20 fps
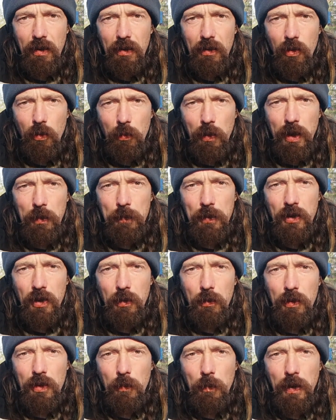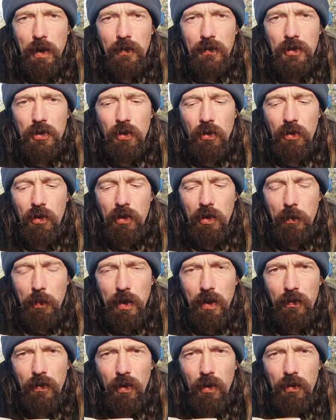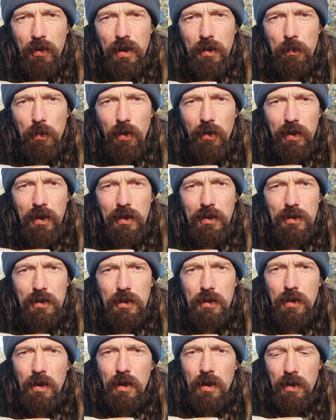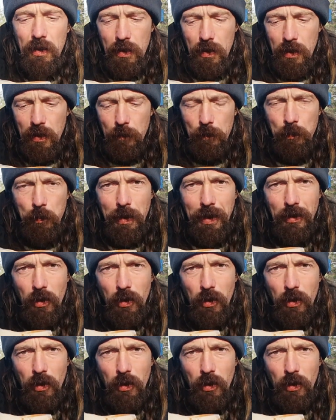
Could maybe do with a bit of sugar, a bit of honey, but it's by